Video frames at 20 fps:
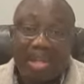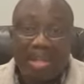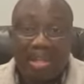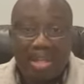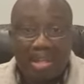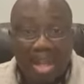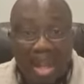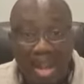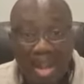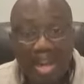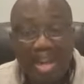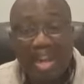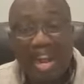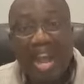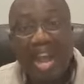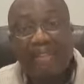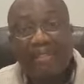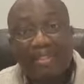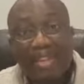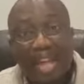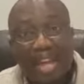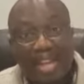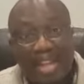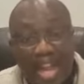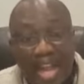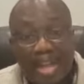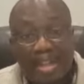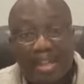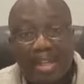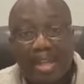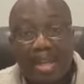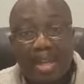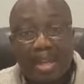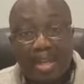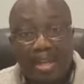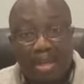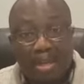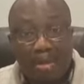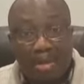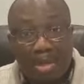Then after that,
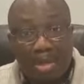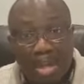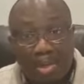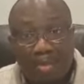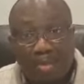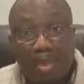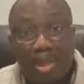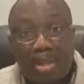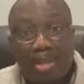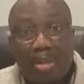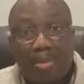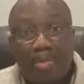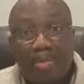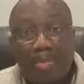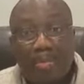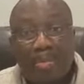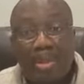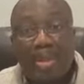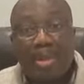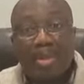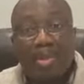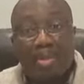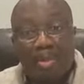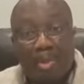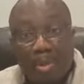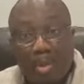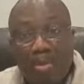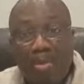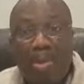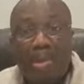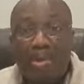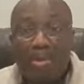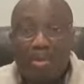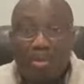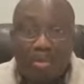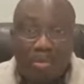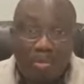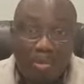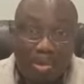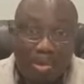the next question will be who
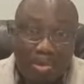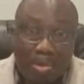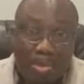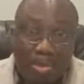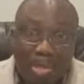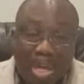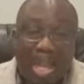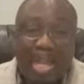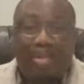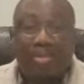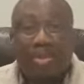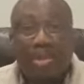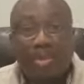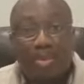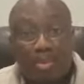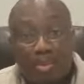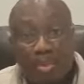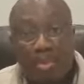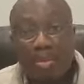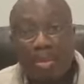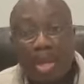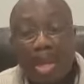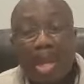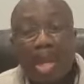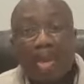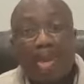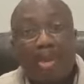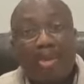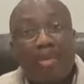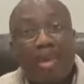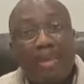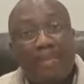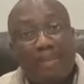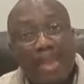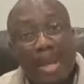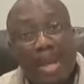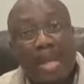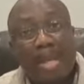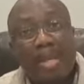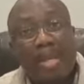will unite with who? Who will
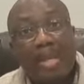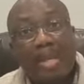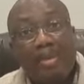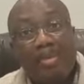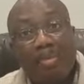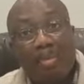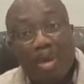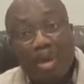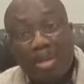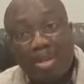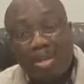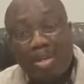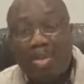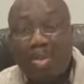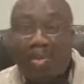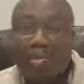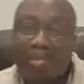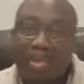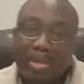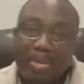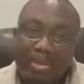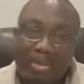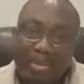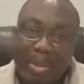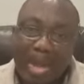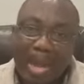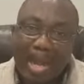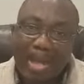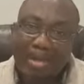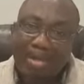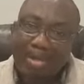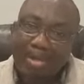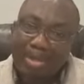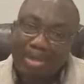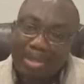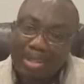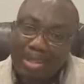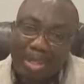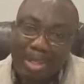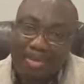be in one union with who? I'm
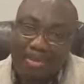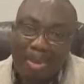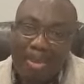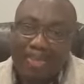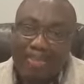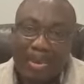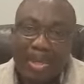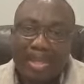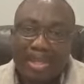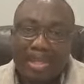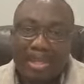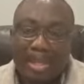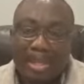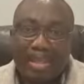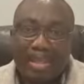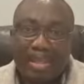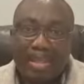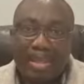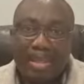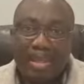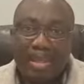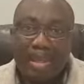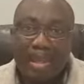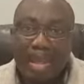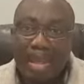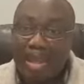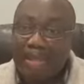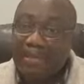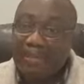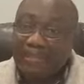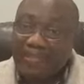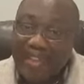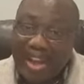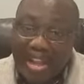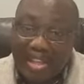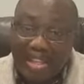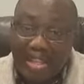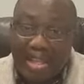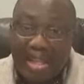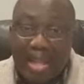not Igbo president. In
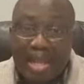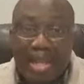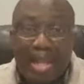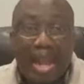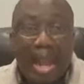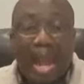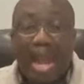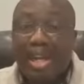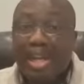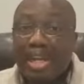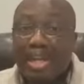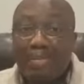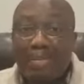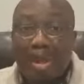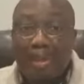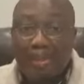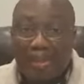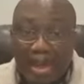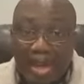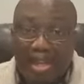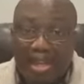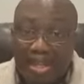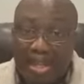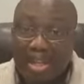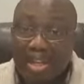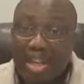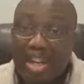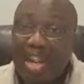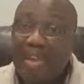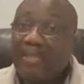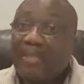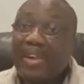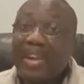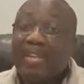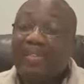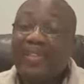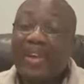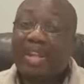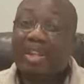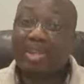fact, an Igbo president, even
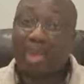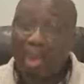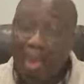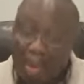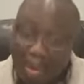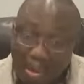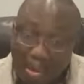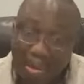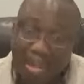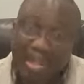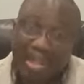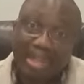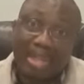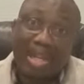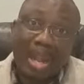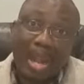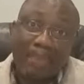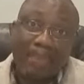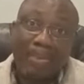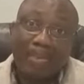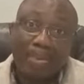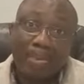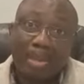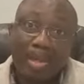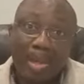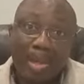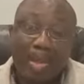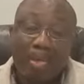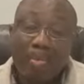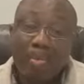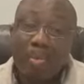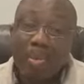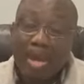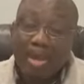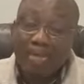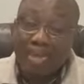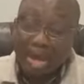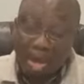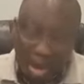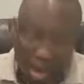if at all it happens,
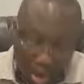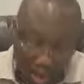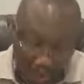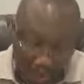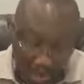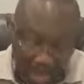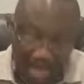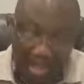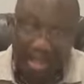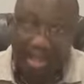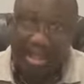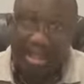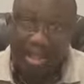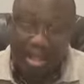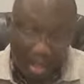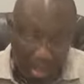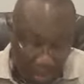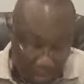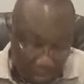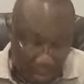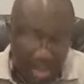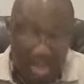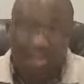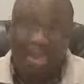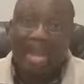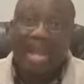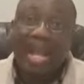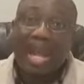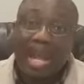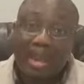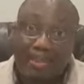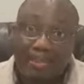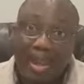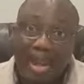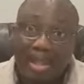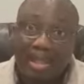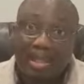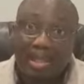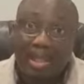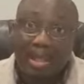will be hopeless, will be
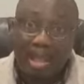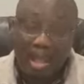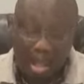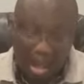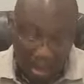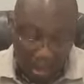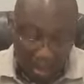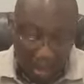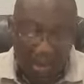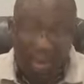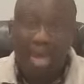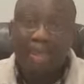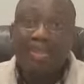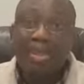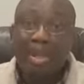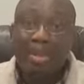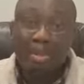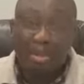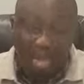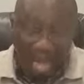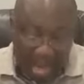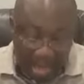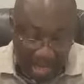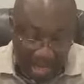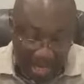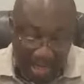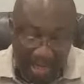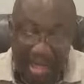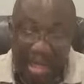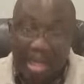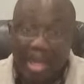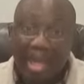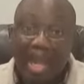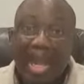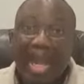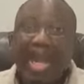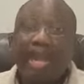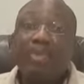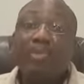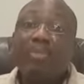helpless, will be rudderless,
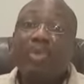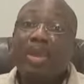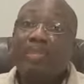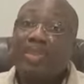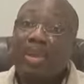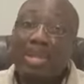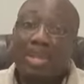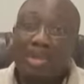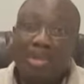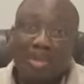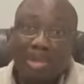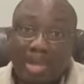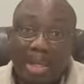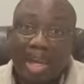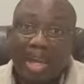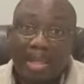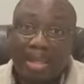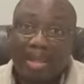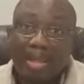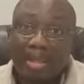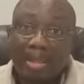and will be useless